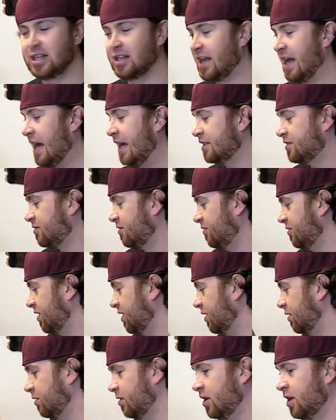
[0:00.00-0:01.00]
The last
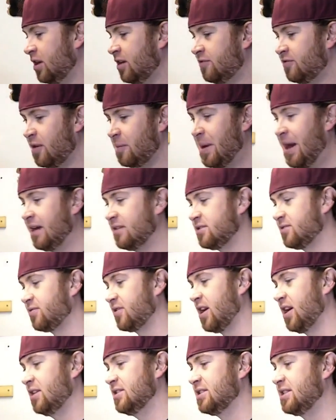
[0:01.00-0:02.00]
review from
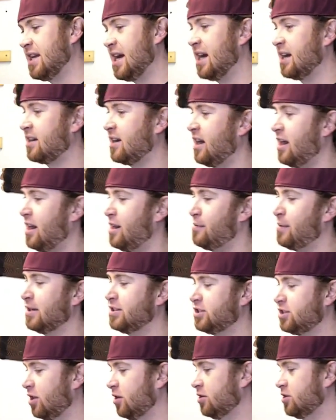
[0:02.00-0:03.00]
houseofguns.com, I
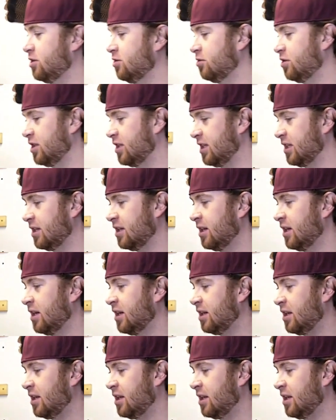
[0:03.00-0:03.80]
showed you the